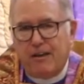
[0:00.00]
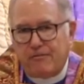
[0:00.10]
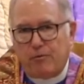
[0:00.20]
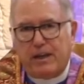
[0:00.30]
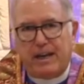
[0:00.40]

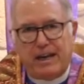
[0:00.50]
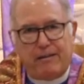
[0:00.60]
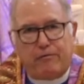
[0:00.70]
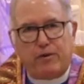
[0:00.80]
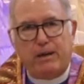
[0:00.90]
so that
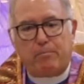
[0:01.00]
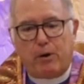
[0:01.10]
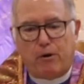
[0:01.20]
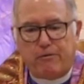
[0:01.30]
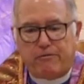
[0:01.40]
every
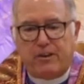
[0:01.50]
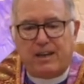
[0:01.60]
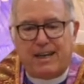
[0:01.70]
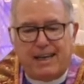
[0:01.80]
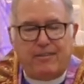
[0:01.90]

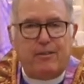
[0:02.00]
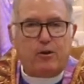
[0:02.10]
person in the